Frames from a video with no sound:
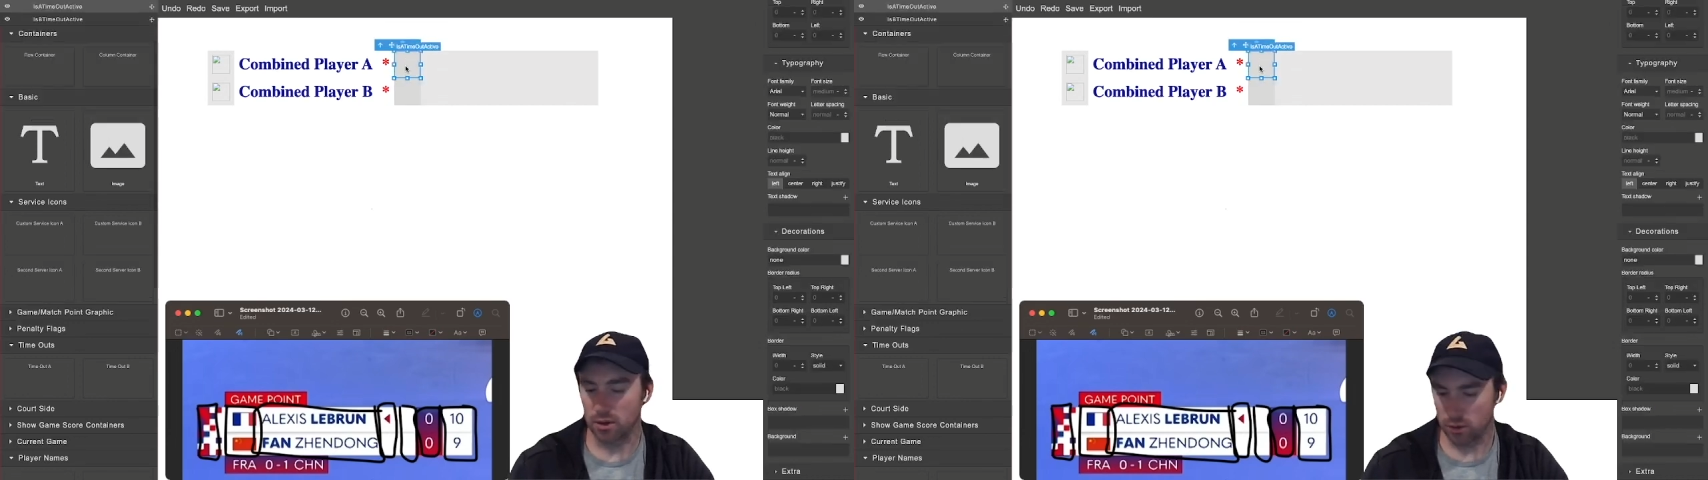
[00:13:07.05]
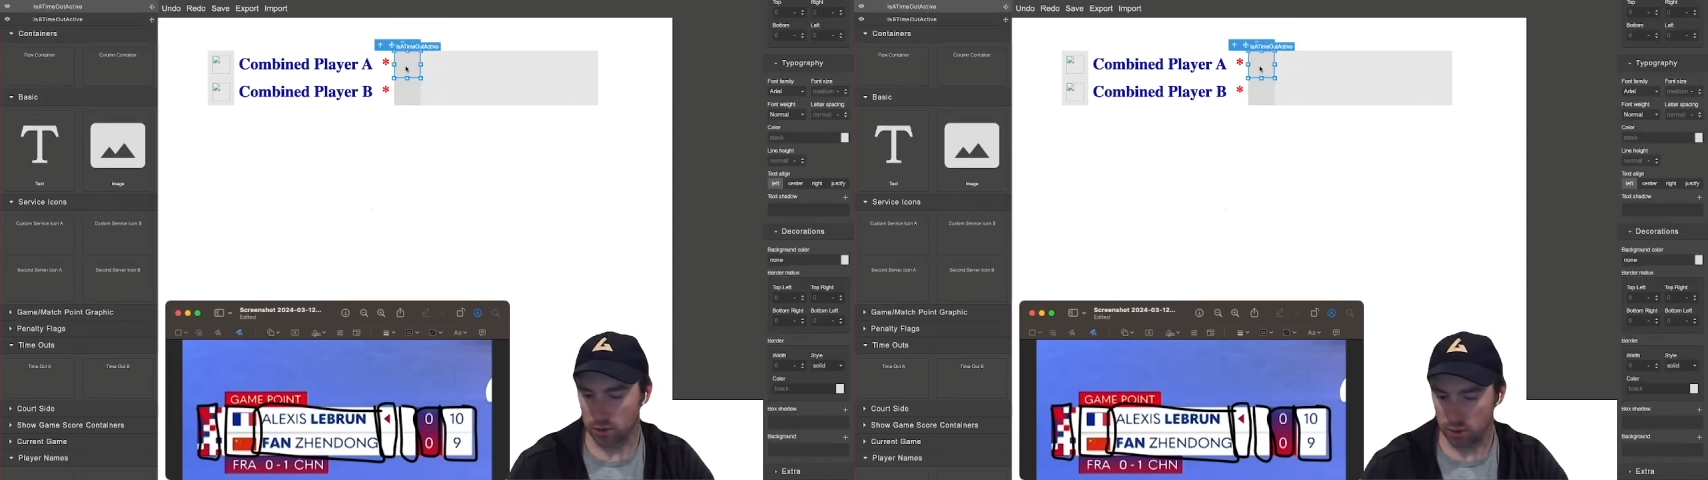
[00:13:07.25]

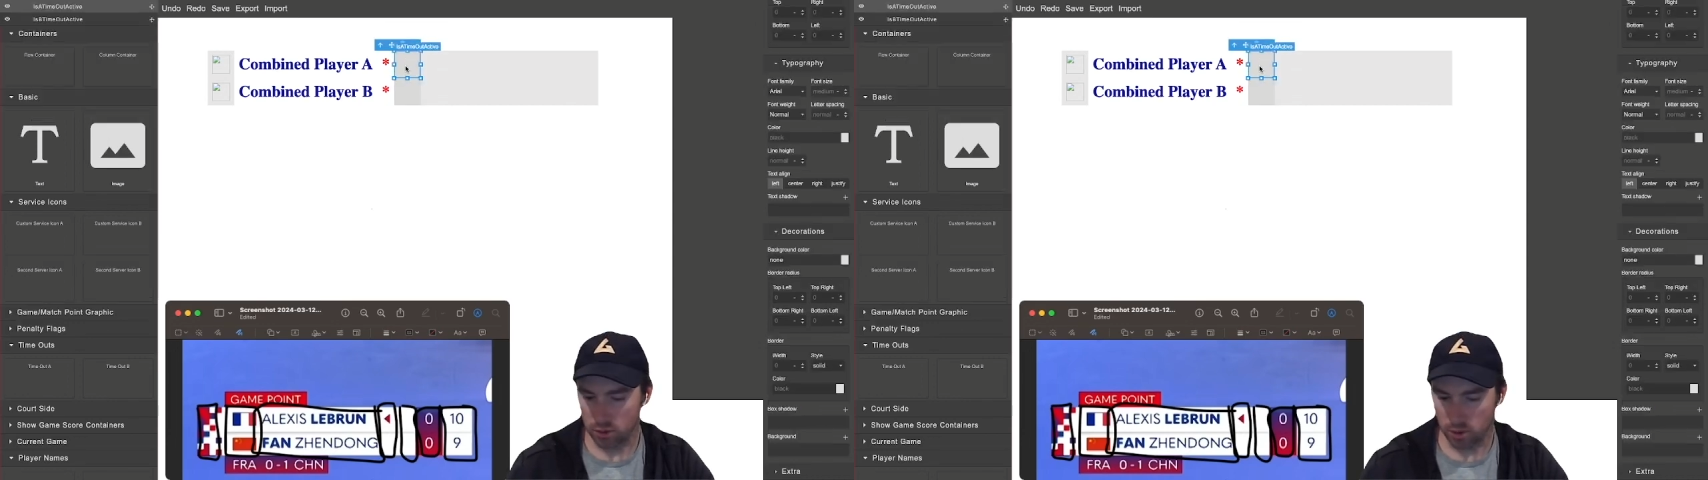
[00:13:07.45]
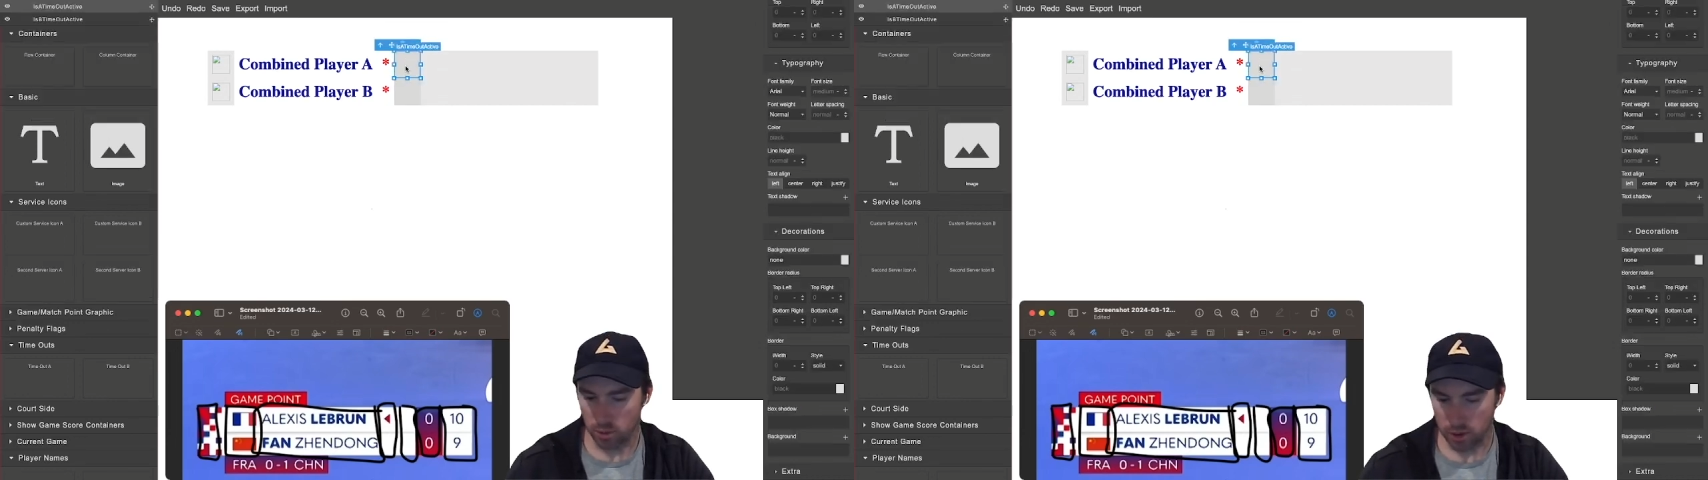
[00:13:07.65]
it'll show
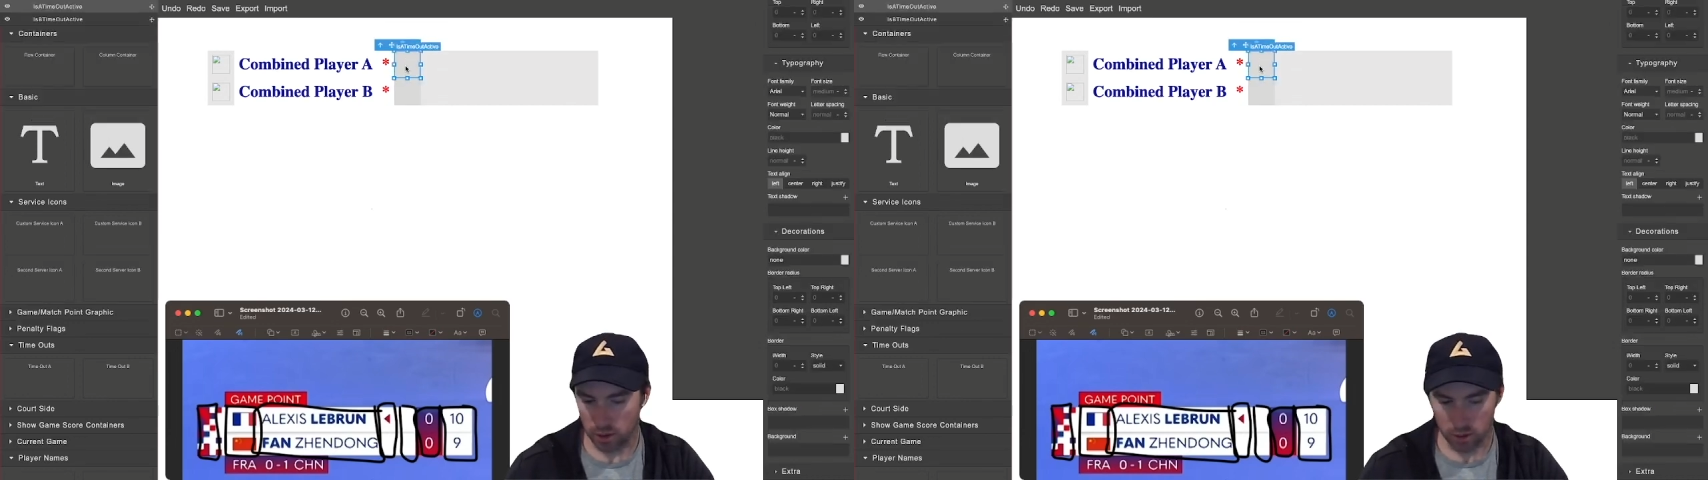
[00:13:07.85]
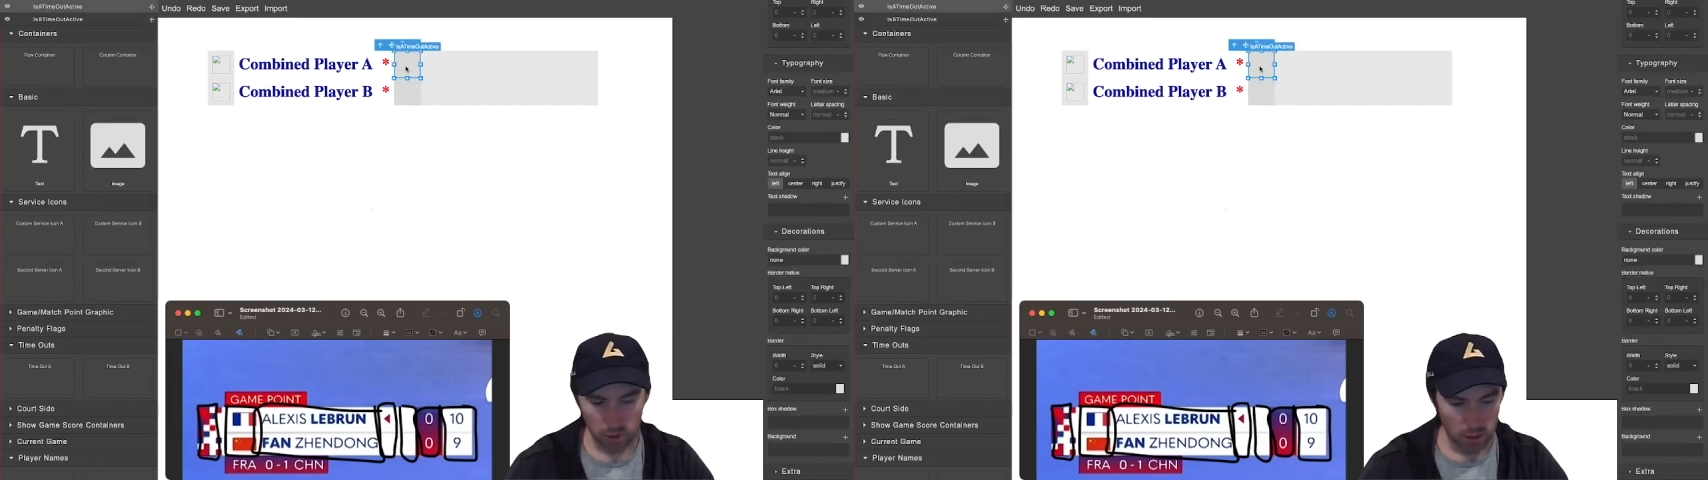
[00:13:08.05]

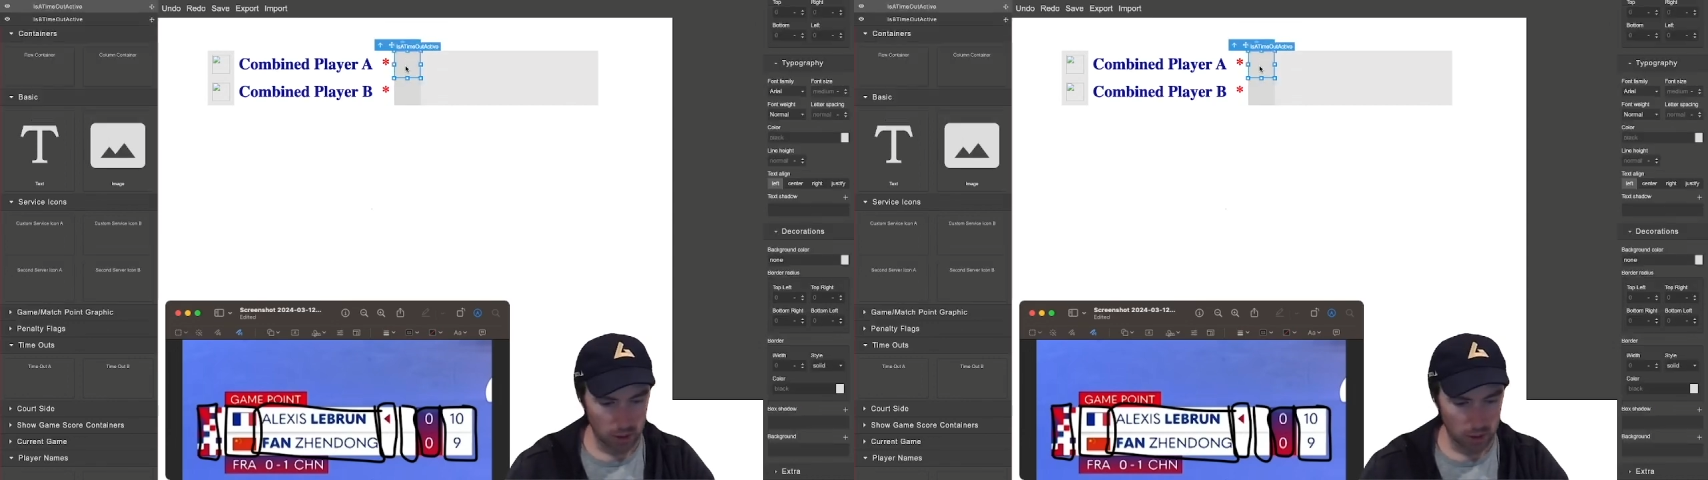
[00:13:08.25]
something.